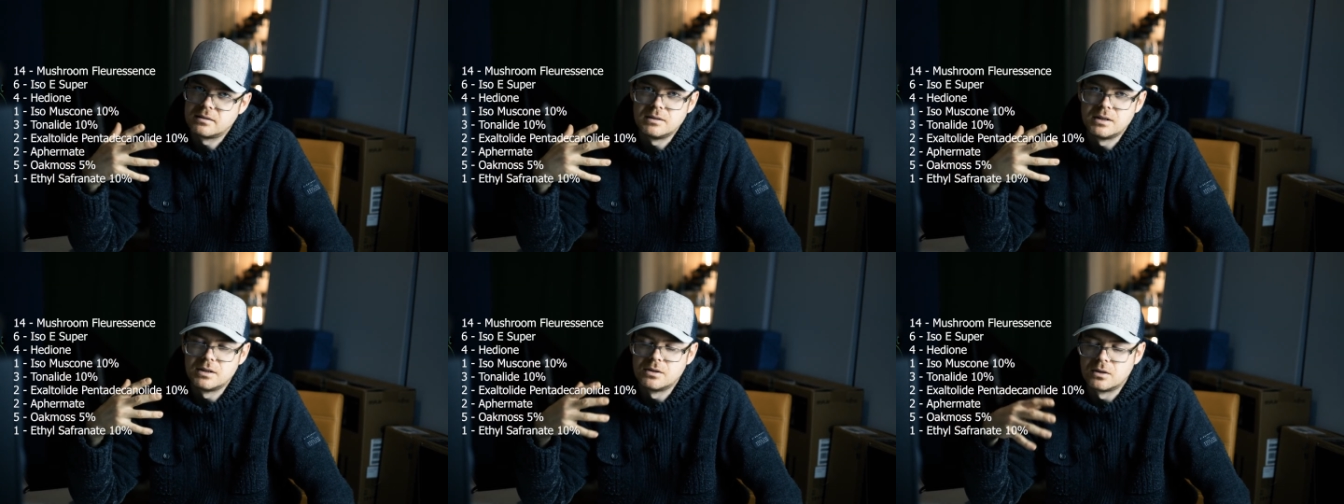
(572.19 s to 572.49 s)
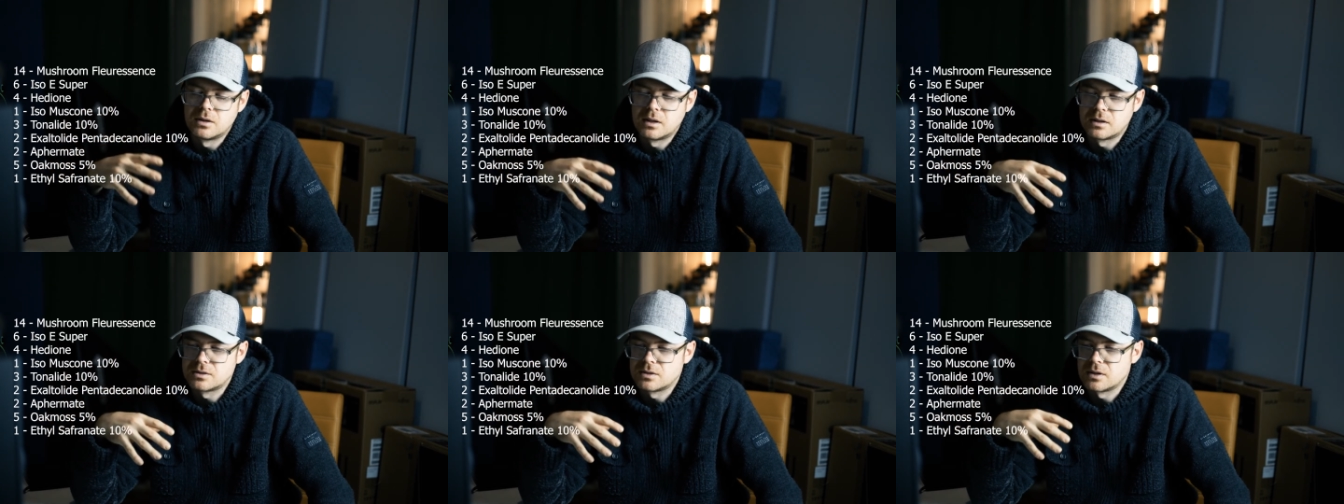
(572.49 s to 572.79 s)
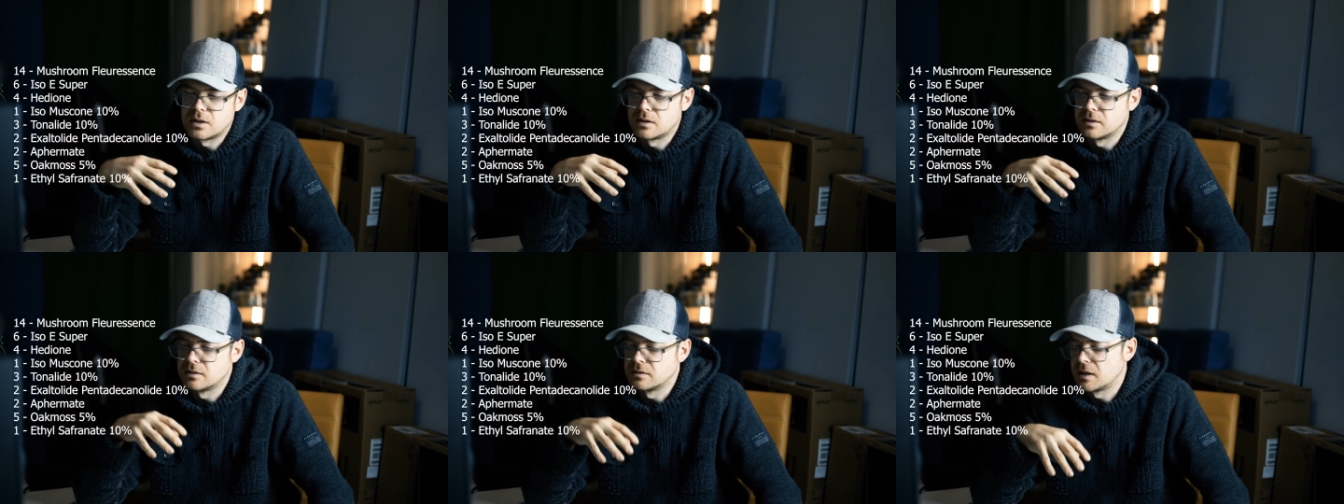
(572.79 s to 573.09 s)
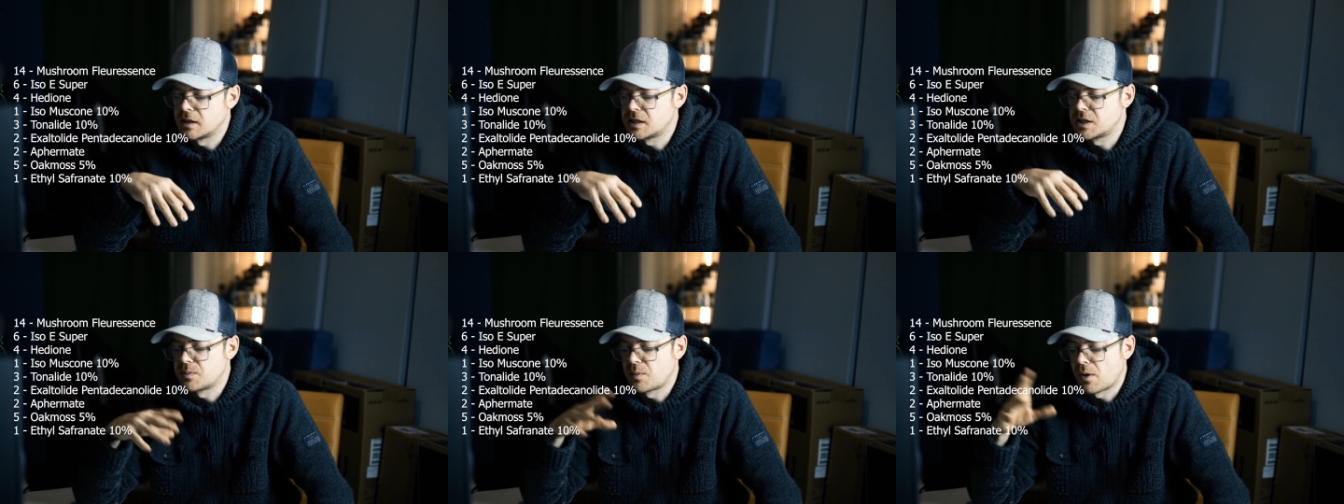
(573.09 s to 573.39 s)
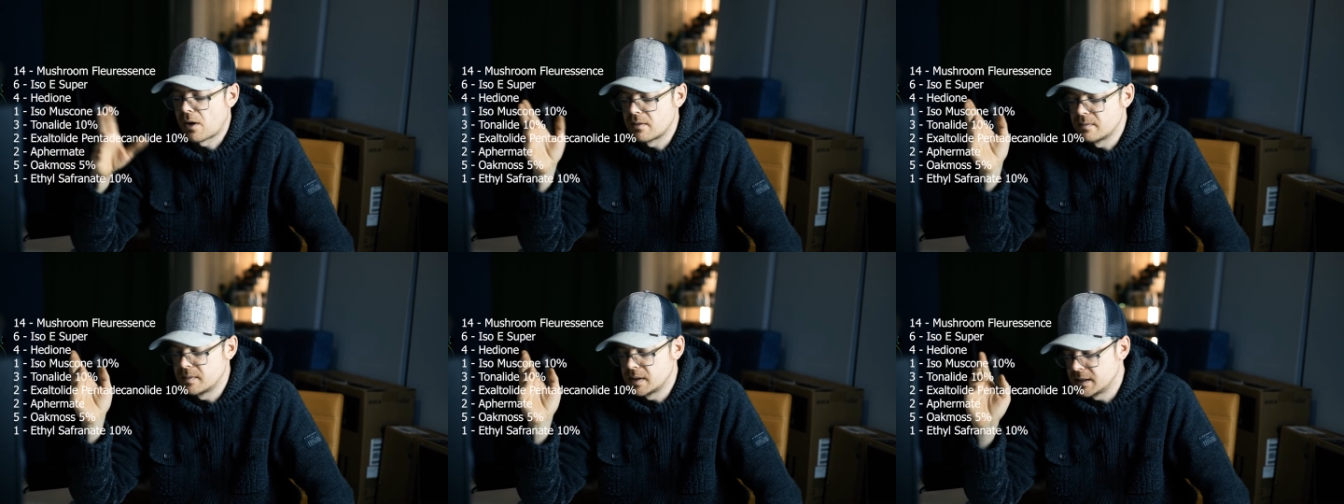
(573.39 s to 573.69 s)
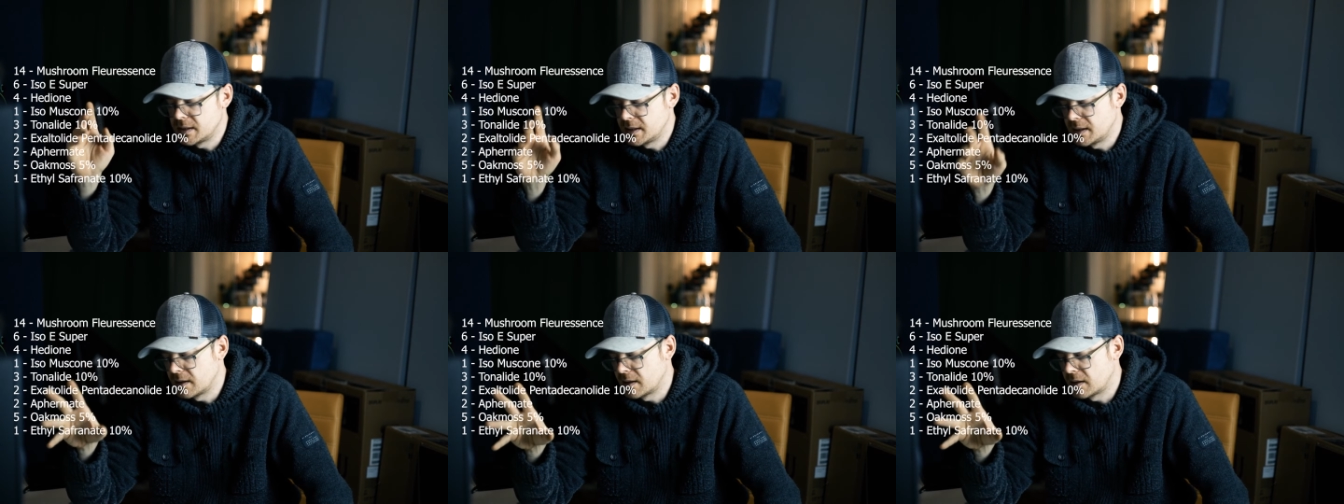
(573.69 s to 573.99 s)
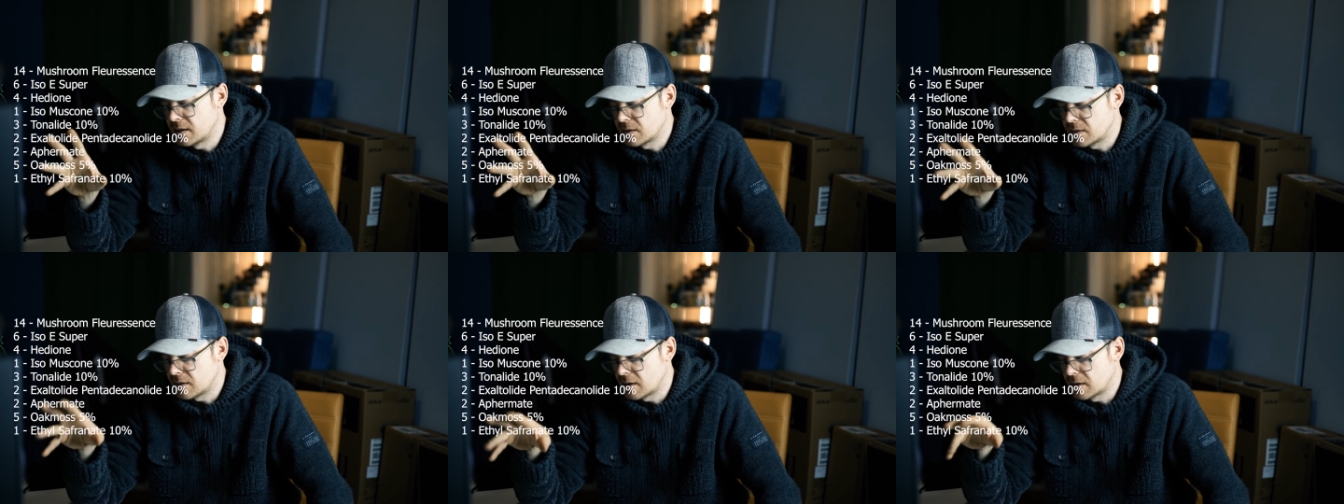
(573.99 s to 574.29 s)
you know, I'll experiment here.
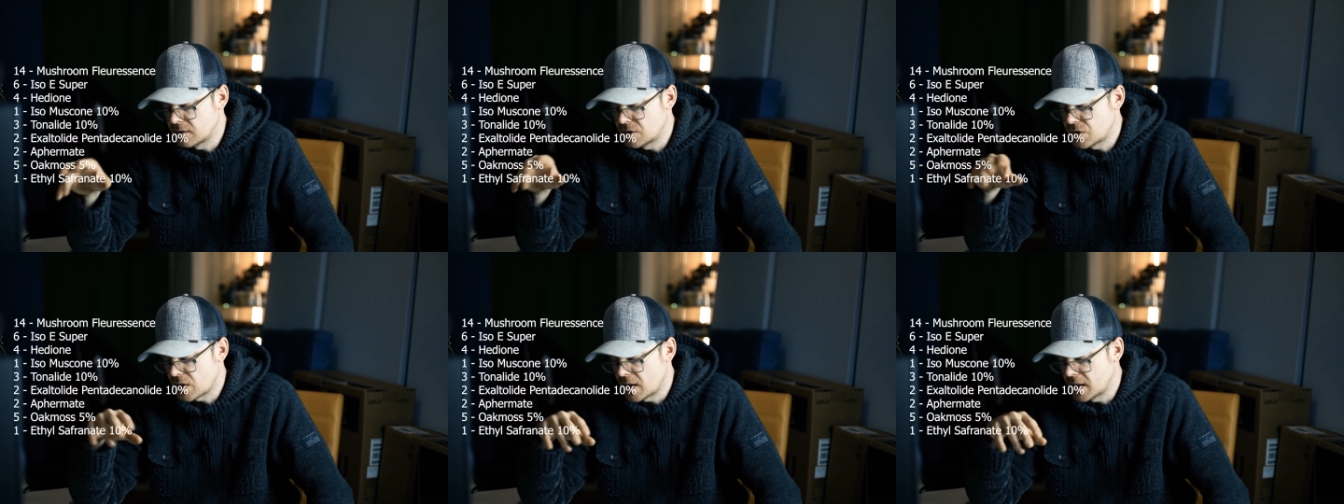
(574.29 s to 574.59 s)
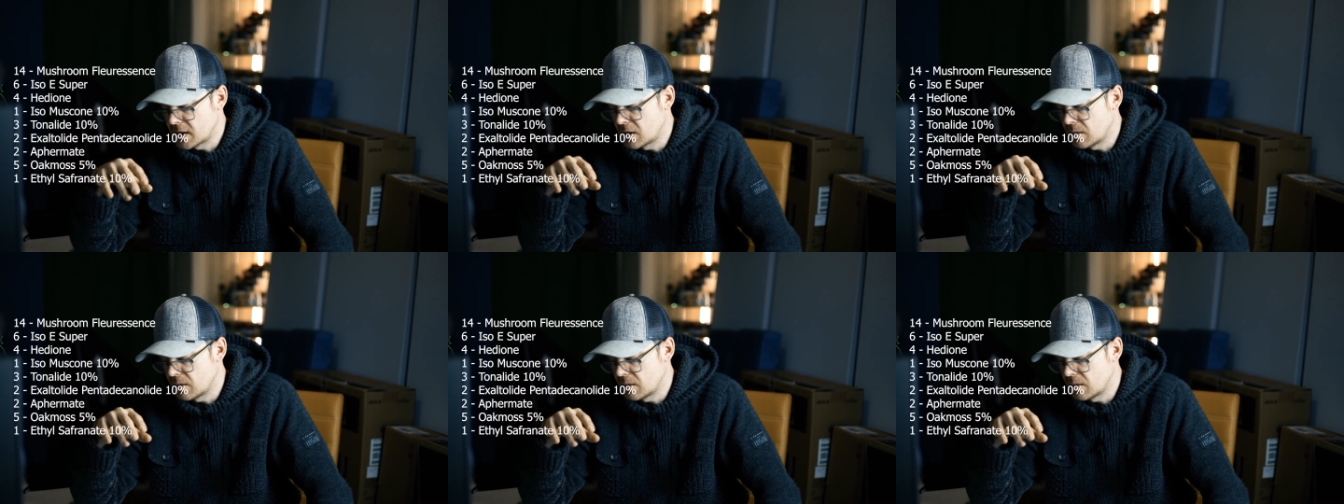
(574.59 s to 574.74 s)
I'll try a